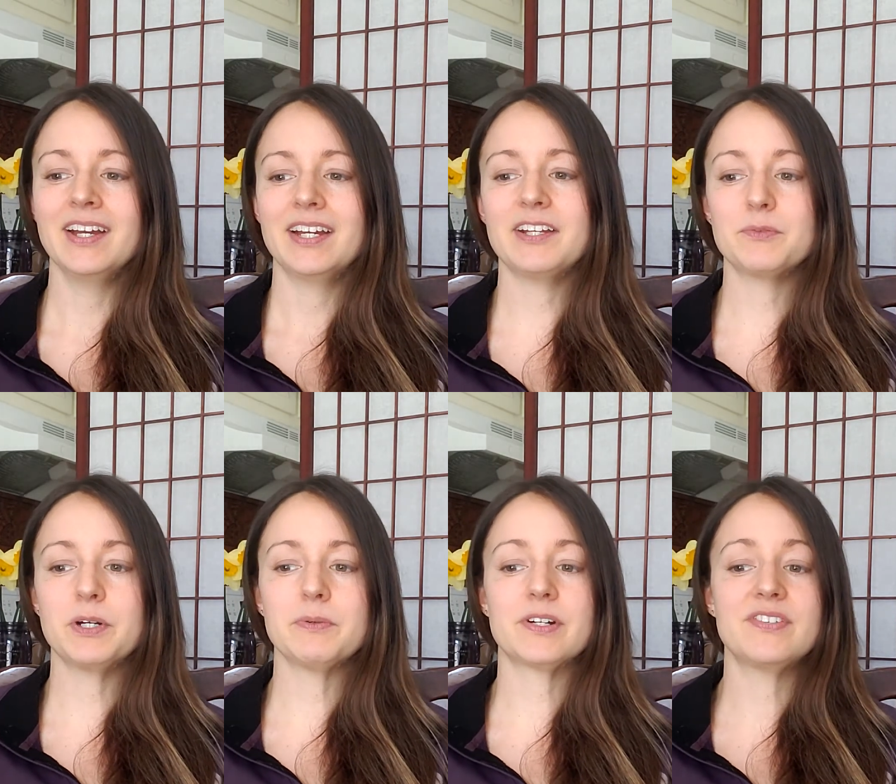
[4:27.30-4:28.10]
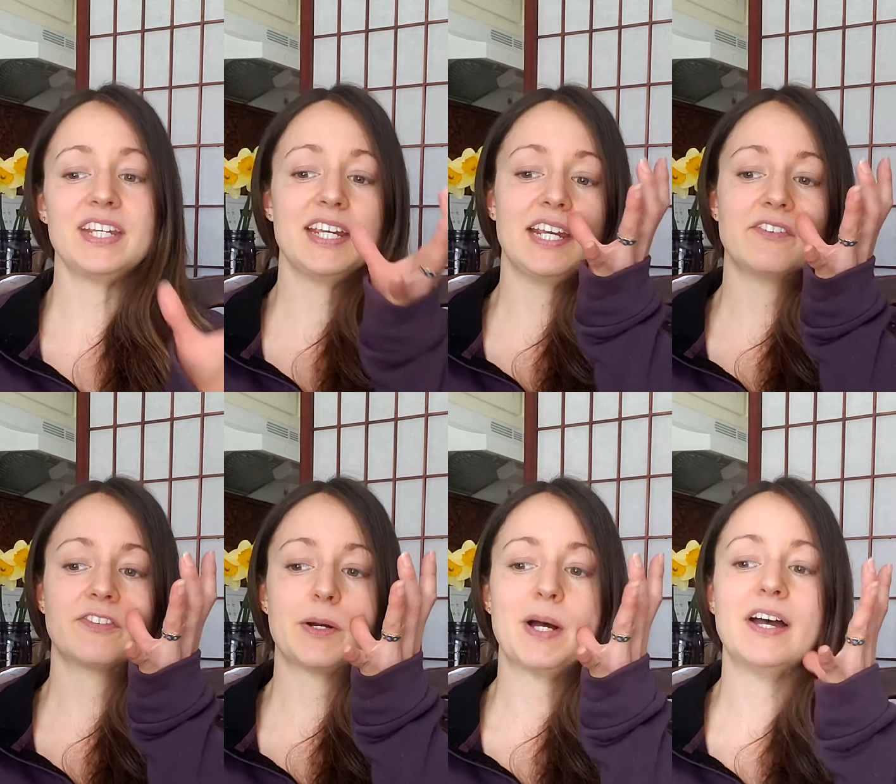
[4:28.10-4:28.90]
It's what we're seeking
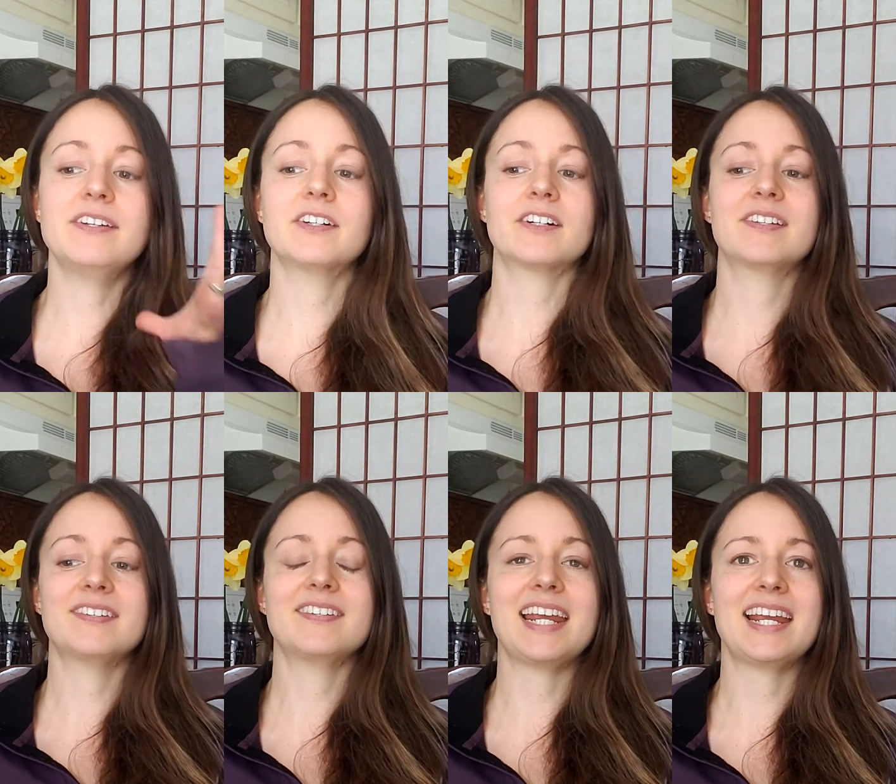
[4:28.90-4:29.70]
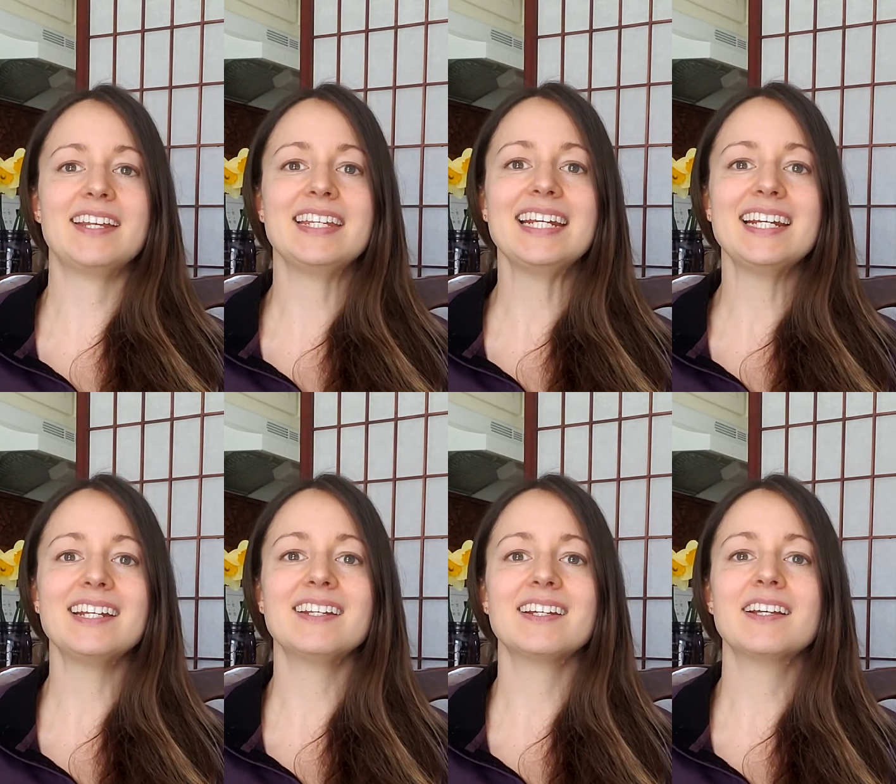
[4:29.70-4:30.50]
from
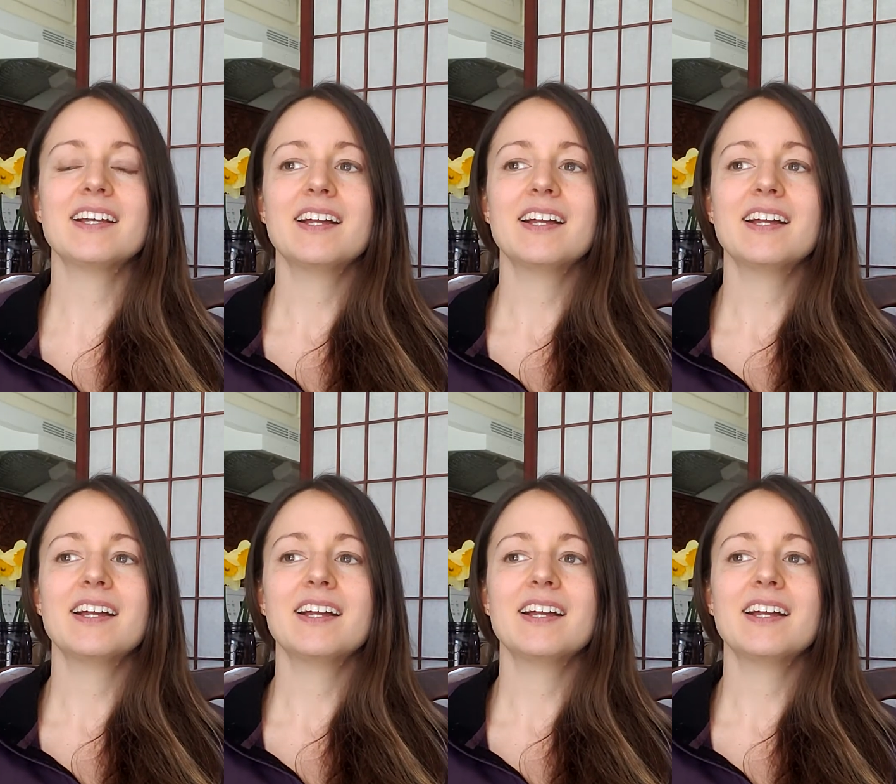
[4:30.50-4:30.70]
understanding.